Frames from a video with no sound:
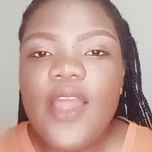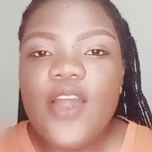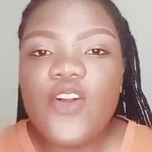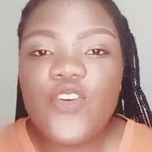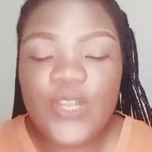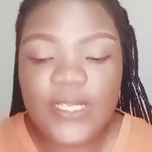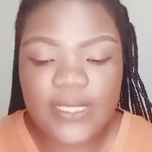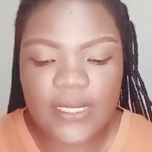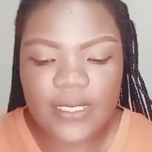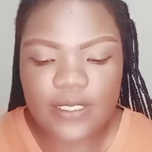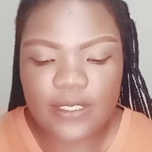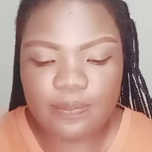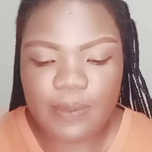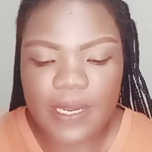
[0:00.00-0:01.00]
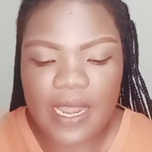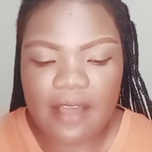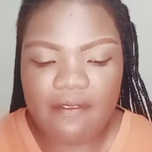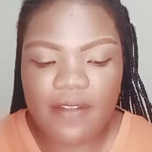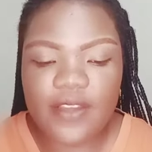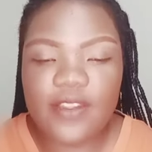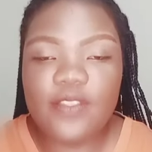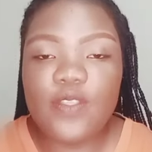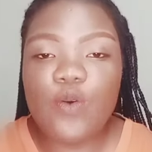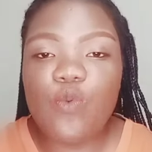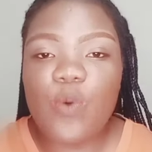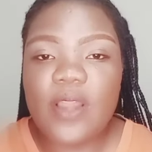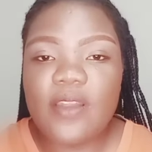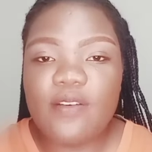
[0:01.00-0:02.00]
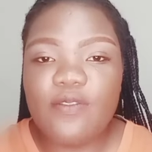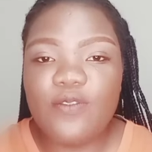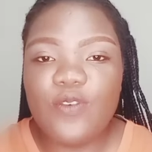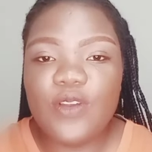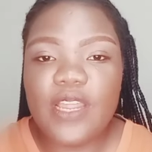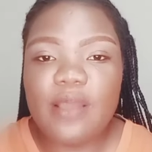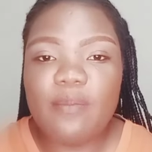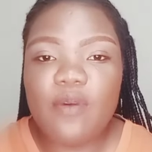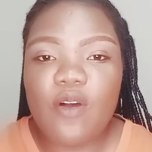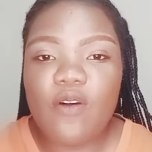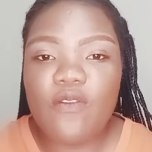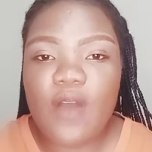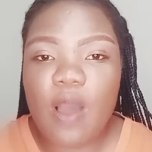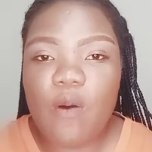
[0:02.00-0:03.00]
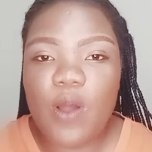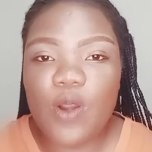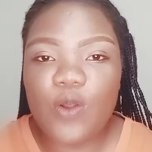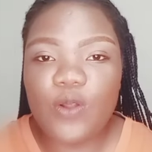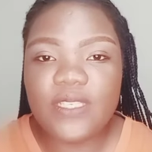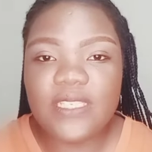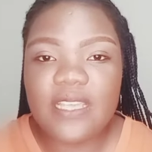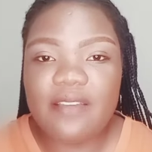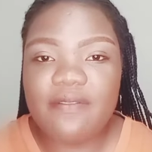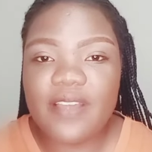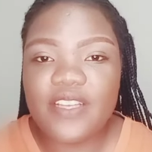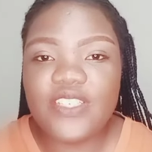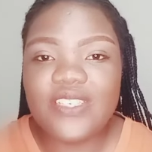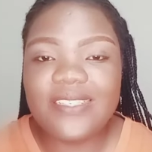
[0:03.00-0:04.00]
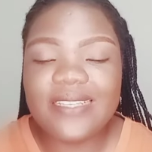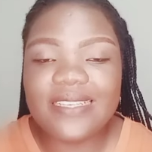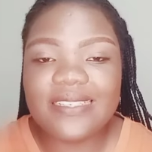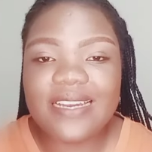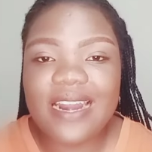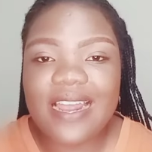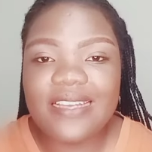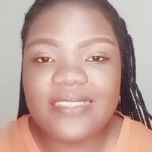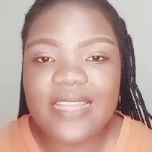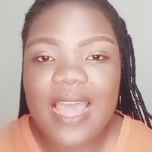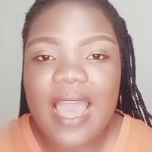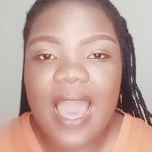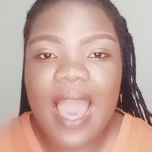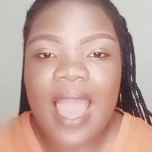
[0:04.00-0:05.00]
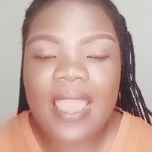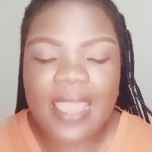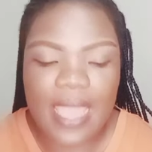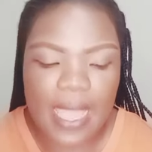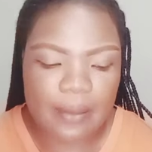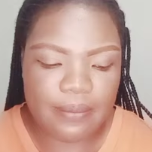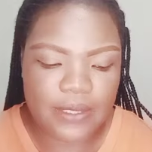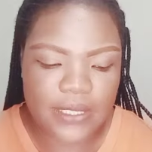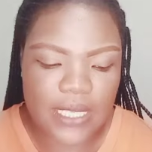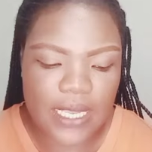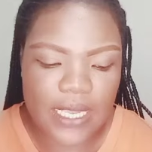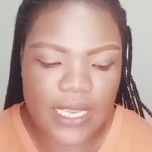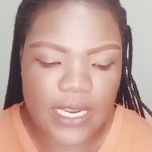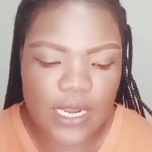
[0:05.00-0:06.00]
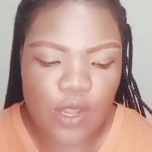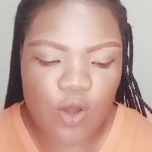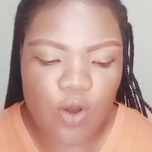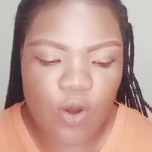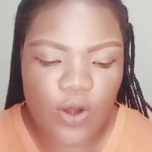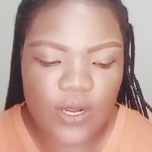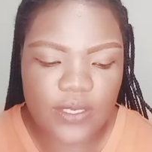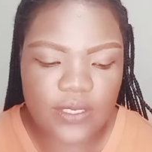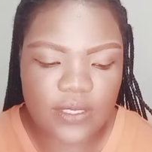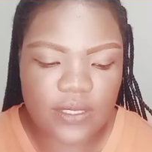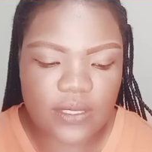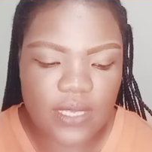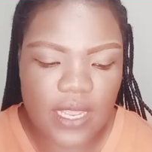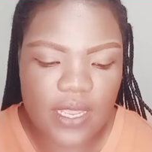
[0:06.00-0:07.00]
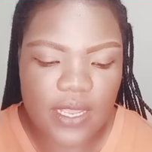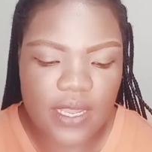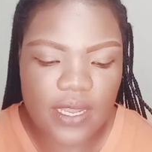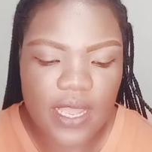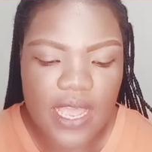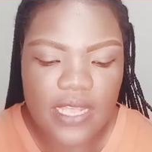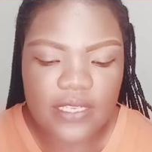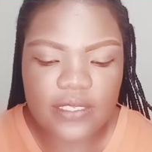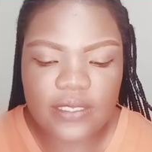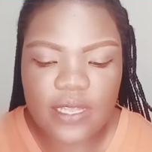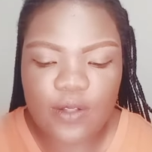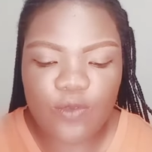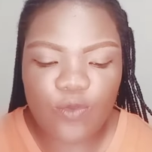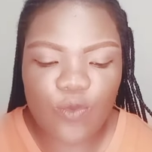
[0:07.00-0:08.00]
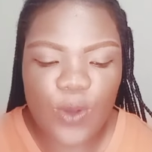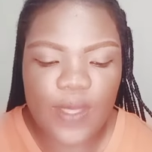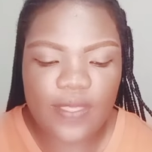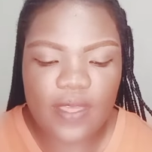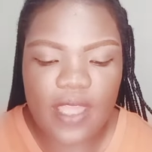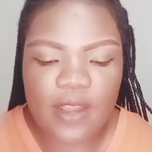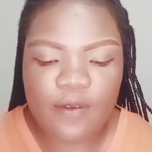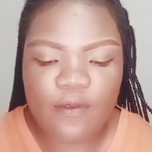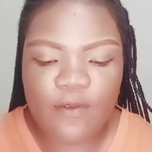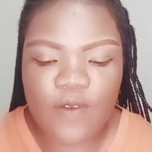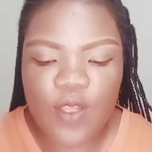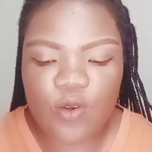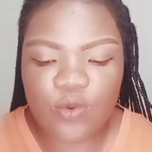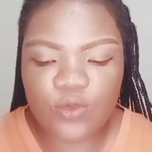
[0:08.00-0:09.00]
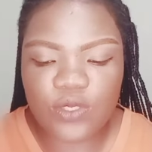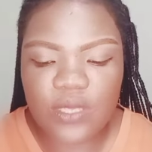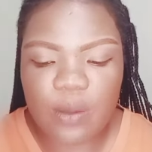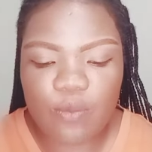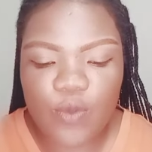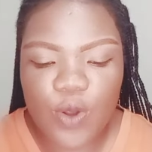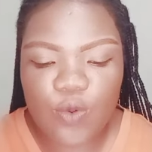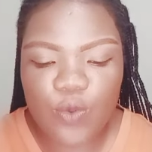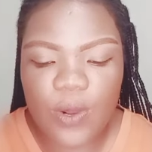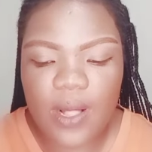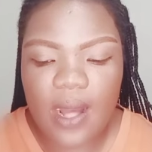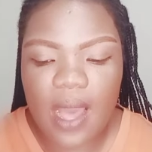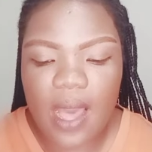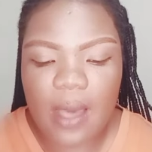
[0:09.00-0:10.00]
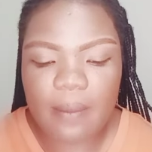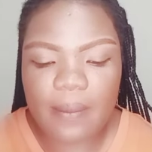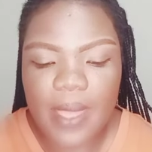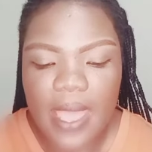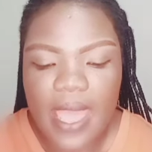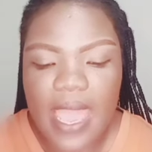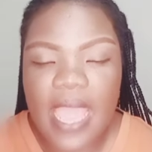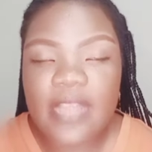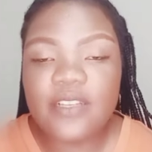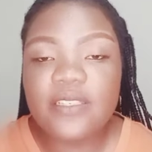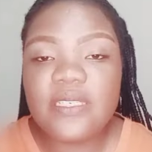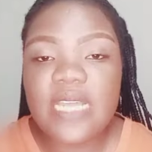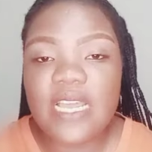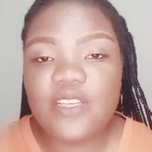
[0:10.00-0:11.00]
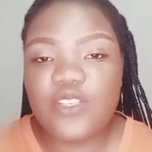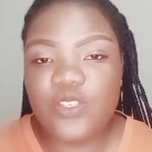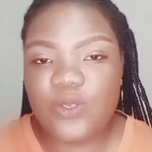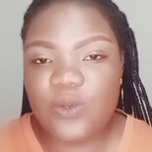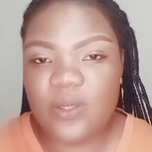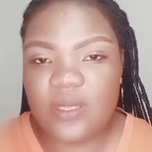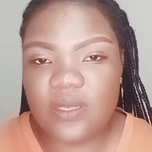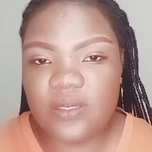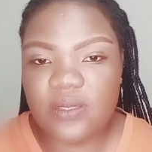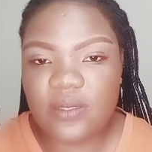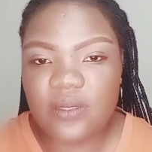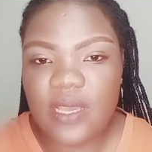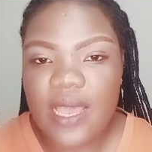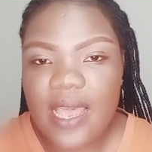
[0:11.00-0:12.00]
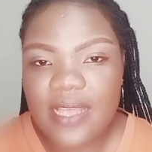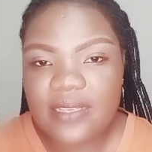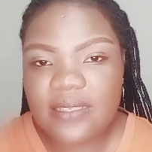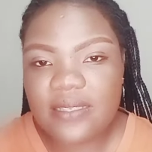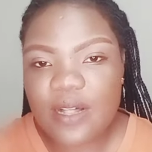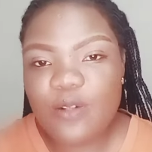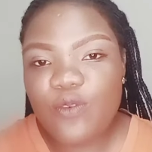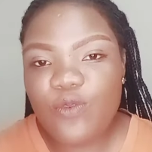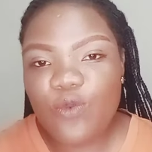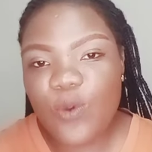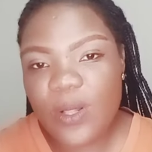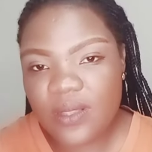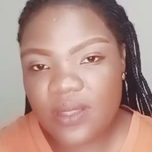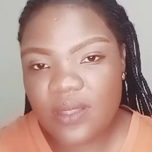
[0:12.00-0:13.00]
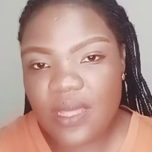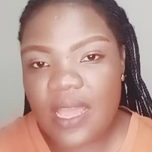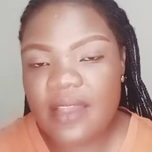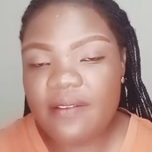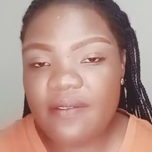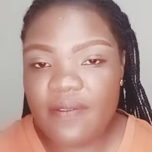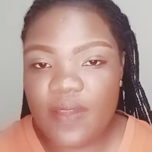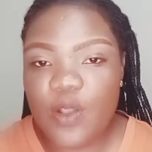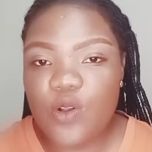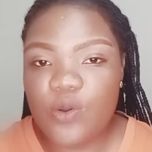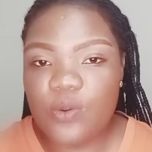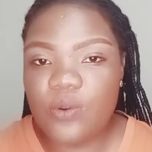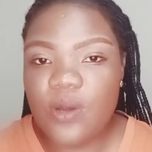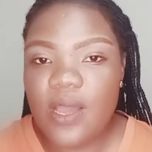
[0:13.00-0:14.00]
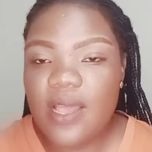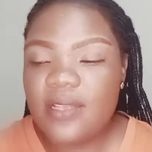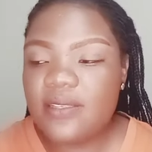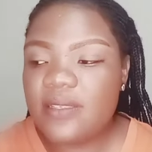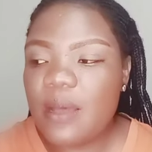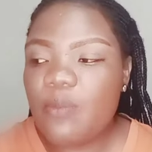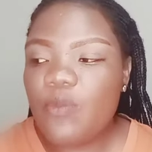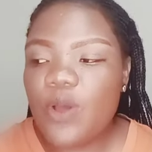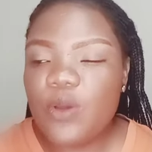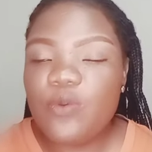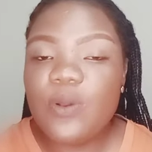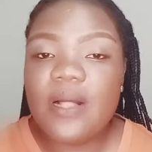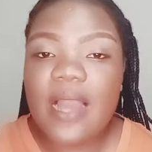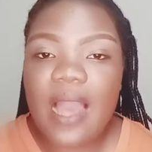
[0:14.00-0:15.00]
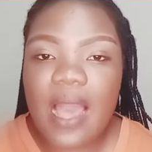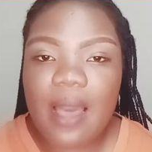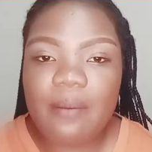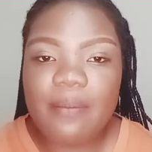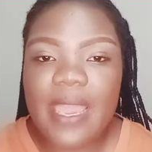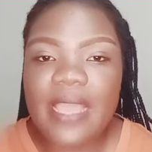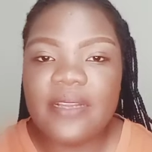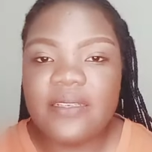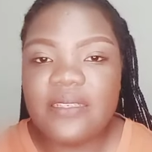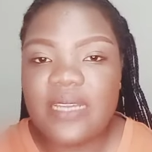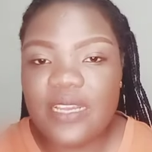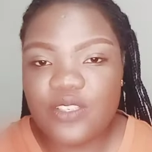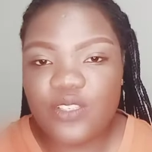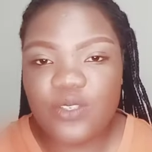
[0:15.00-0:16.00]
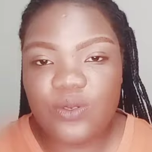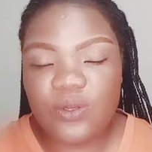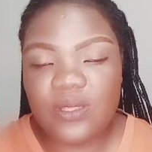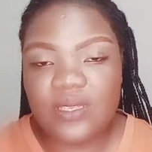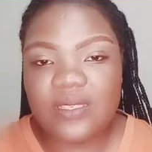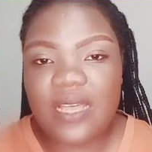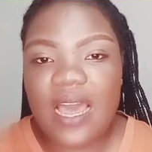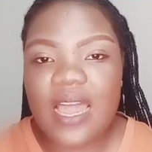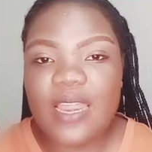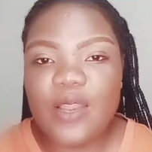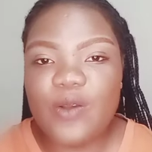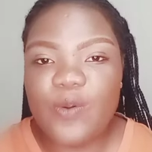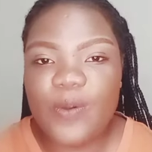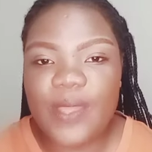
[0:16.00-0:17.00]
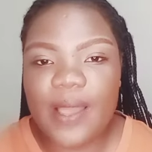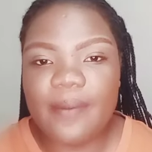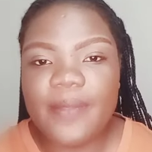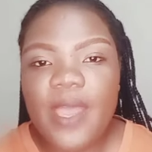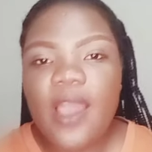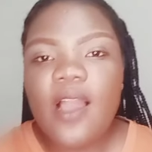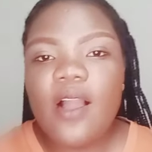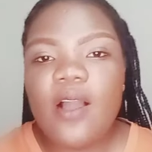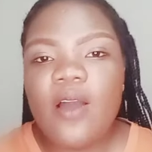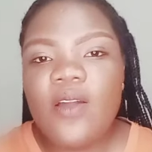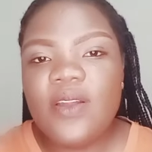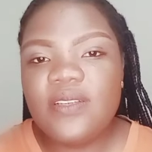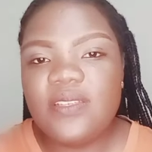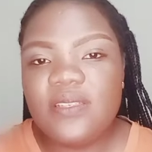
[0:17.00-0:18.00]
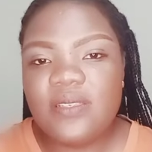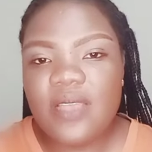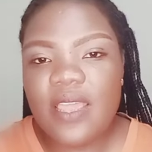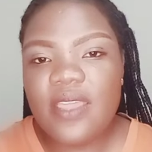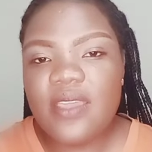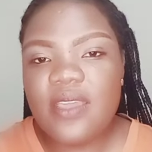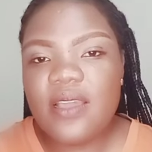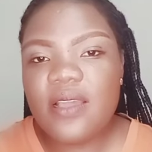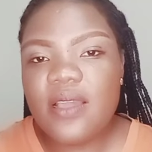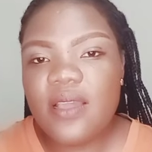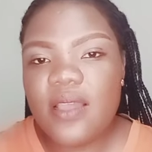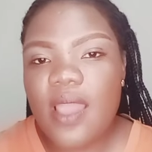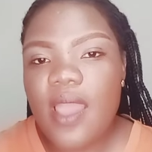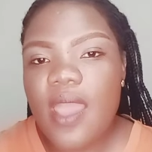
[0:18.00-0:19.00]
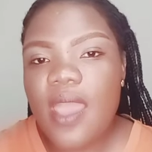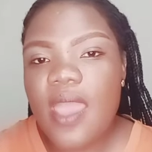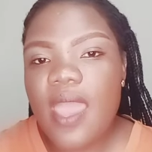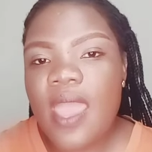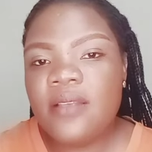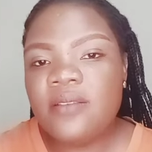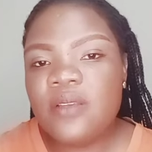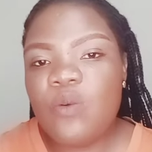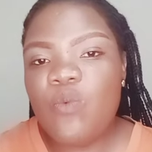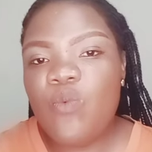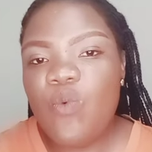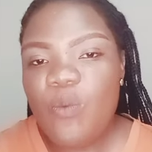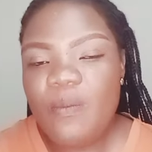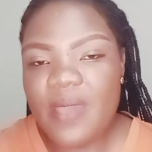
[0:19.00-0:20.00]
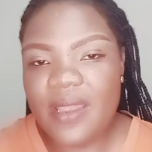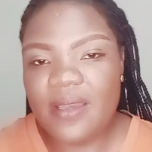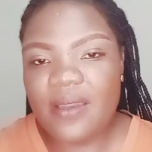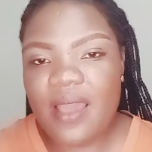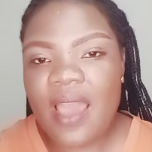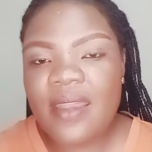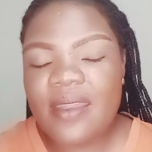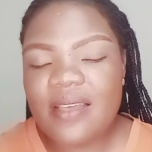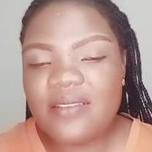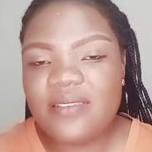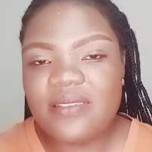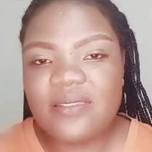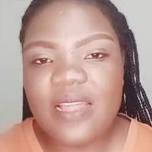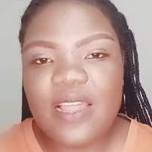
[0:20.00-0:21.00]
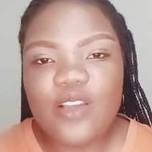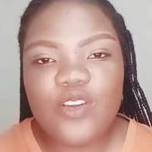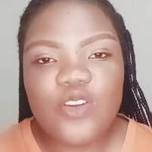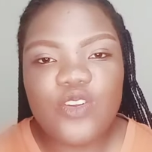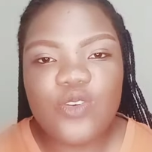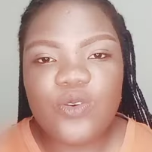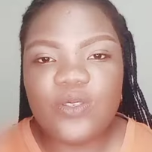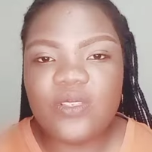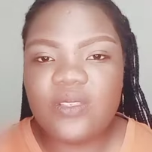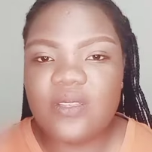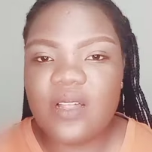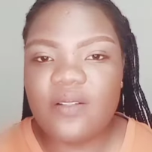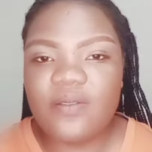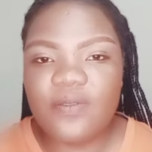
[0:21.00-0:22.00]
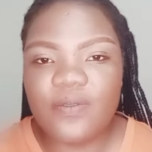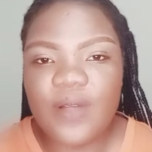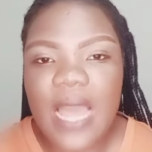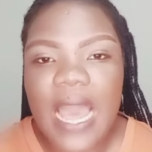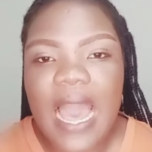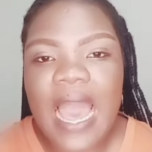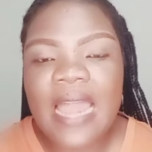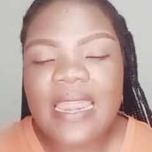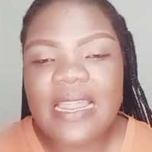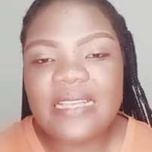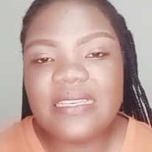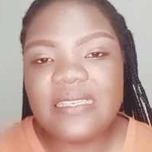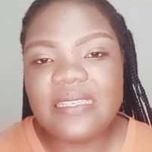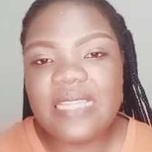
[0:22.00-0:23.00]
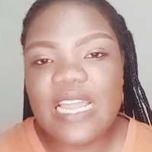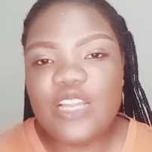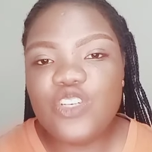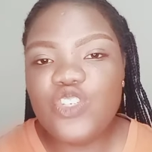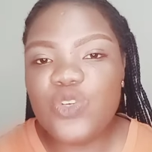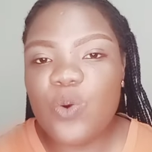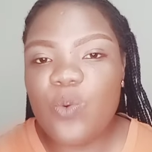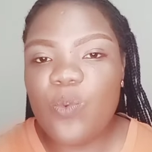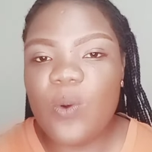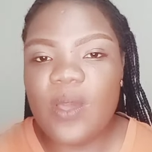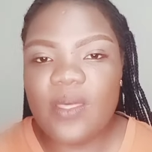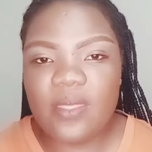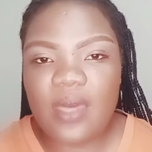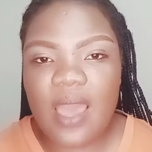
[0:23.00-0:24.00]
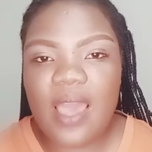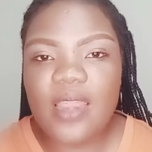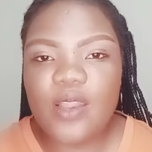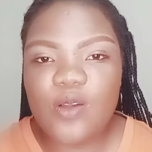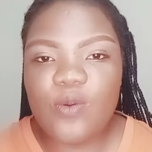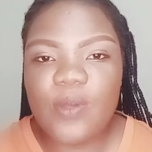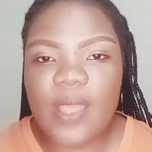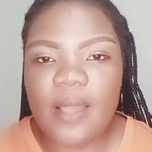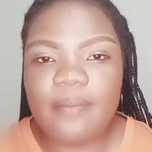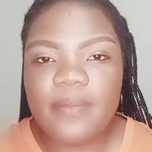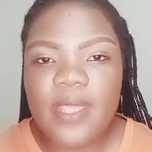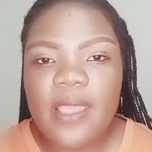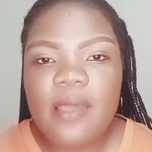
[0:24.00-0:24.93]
Greetings, beloved, in the wonderful name of our Lord Savior Jesus Christ. I am Sakile. God is saying self-worth and value. Someone will come and test you this. Self-worth and value. Someone will come and test you this. Hallelujah. God is saying, as a woman, understand yourself, understand your worth. Hallelujah.